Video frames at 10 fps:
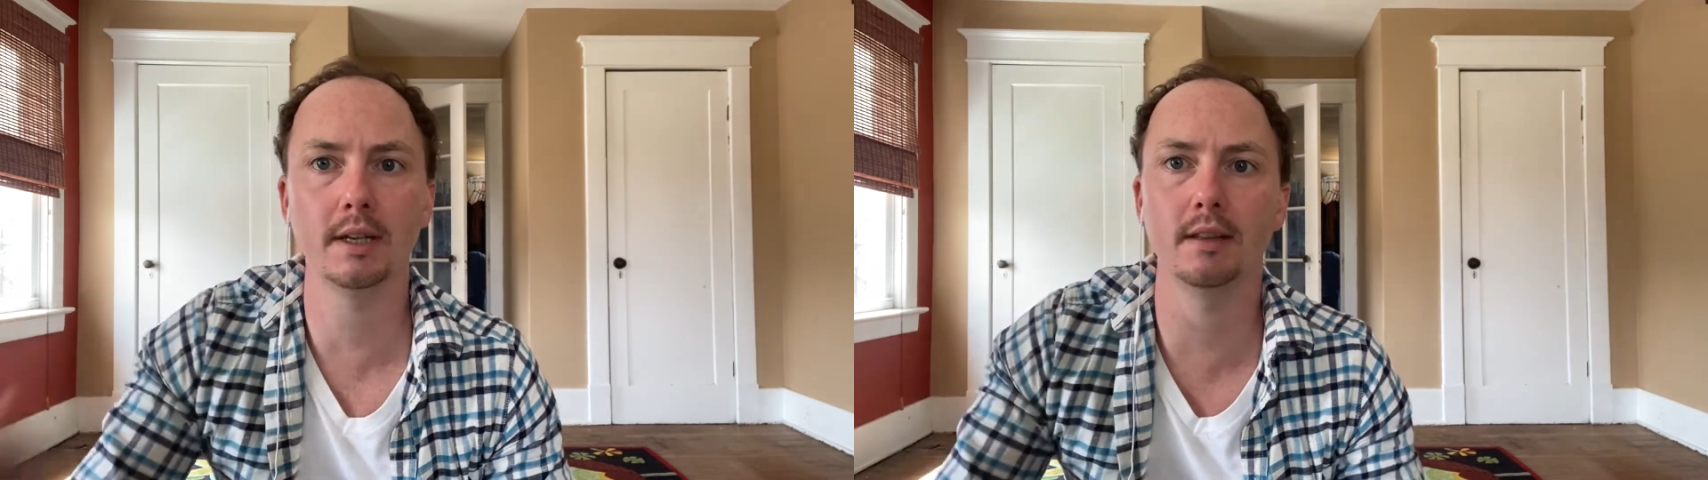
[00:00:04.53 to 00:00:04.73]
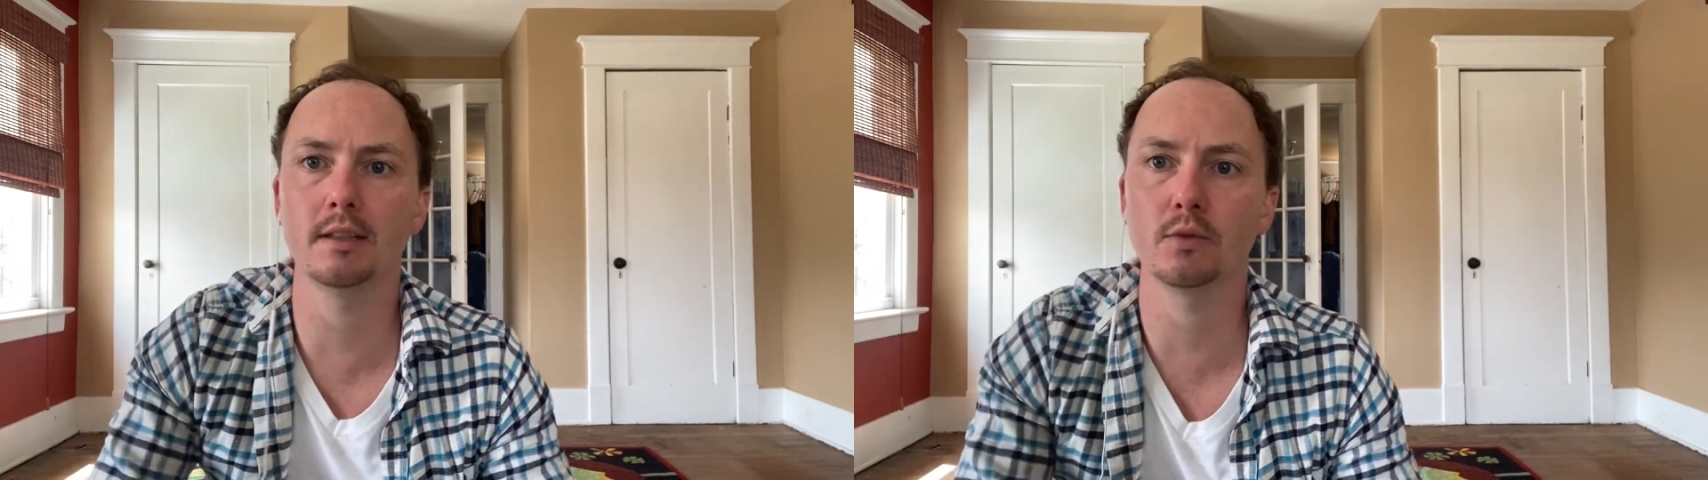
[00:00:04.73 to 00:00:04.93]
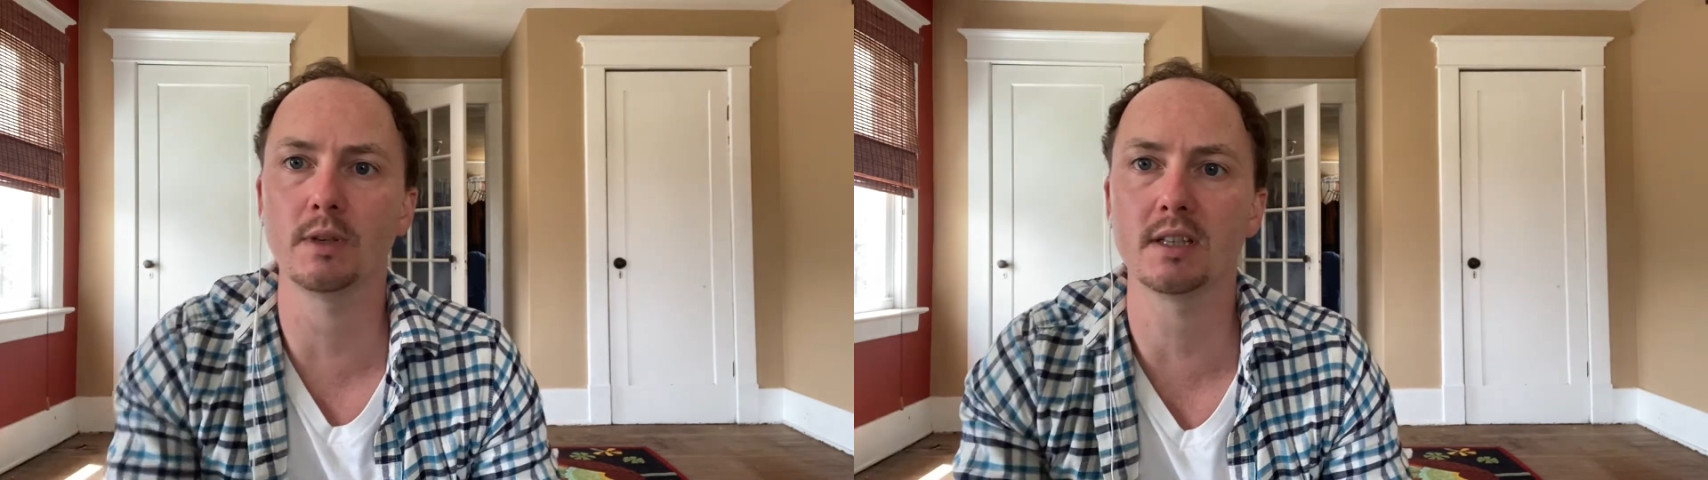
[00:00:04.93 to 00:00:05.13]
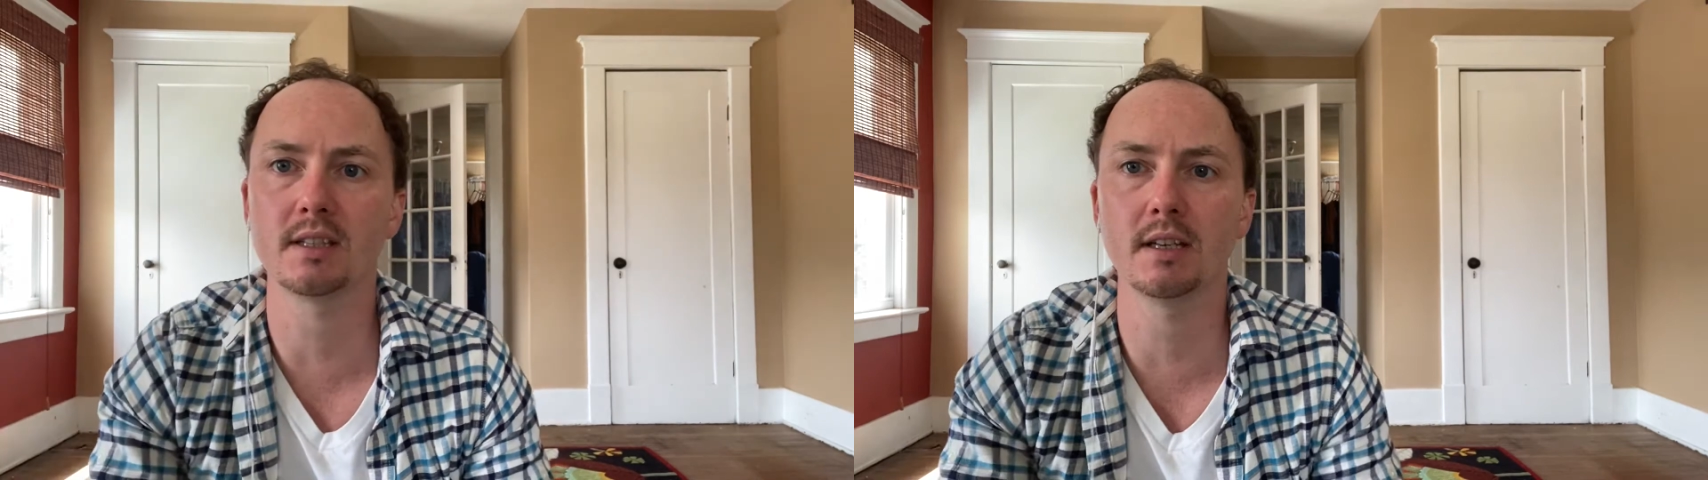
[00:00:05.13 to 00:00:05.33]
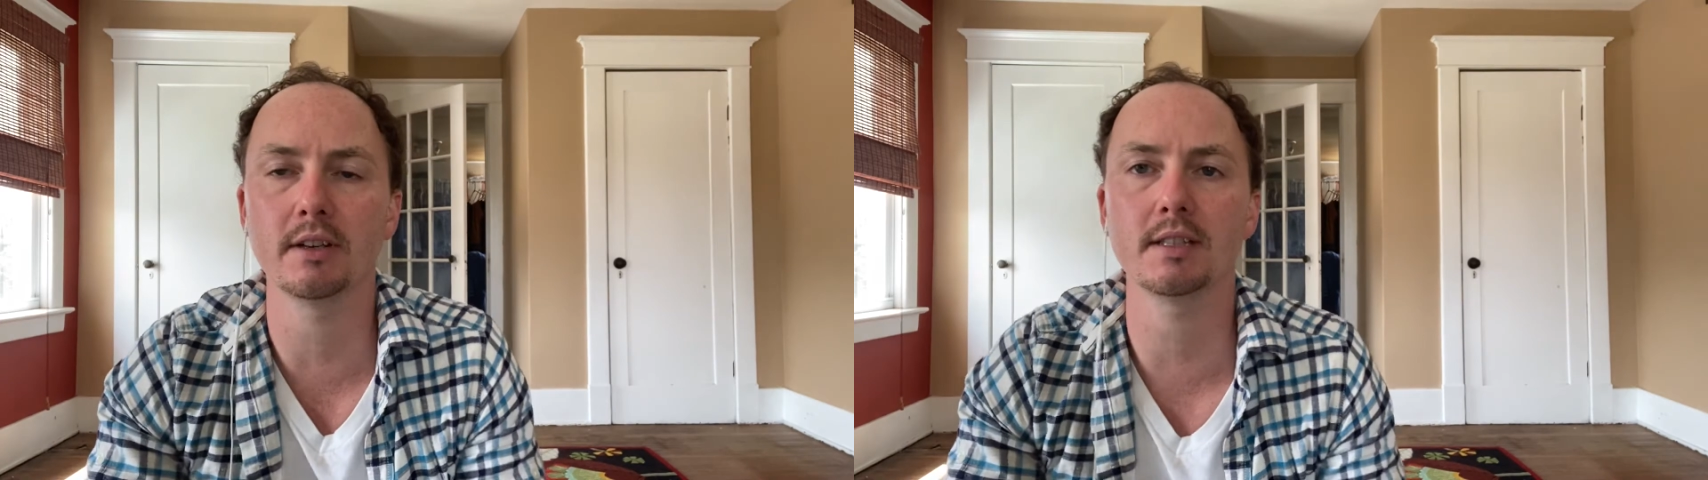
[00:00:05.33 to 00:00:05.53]
in this week's
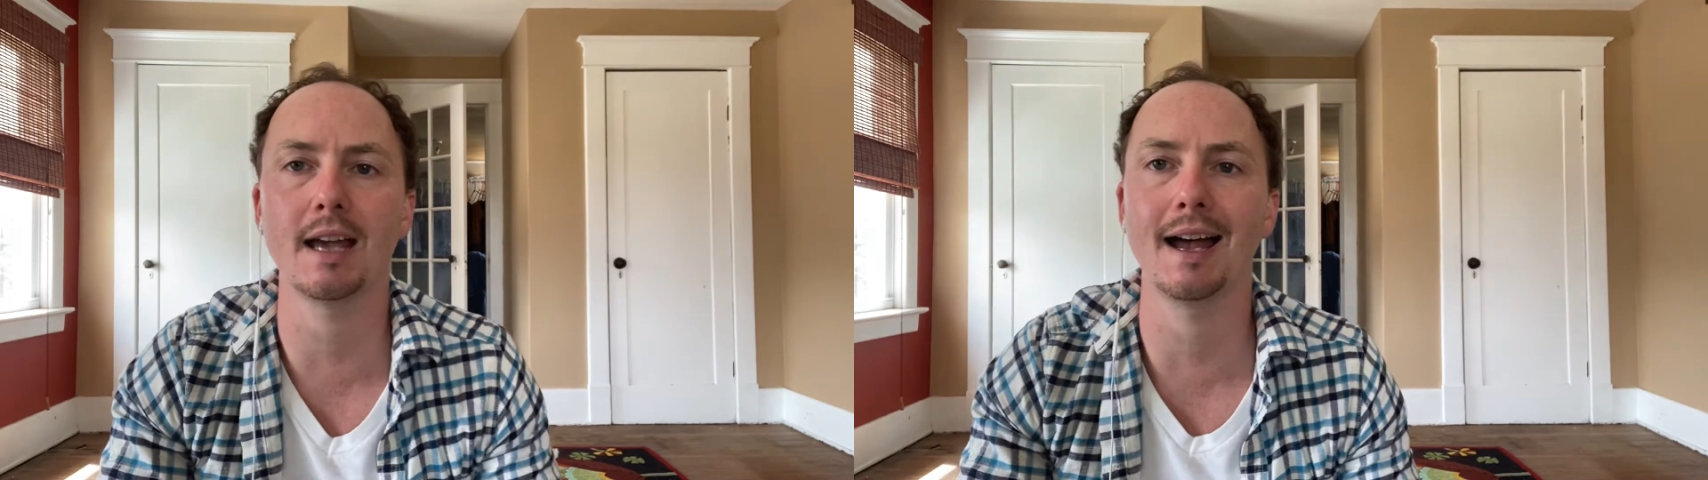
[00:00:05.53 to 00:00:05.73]
series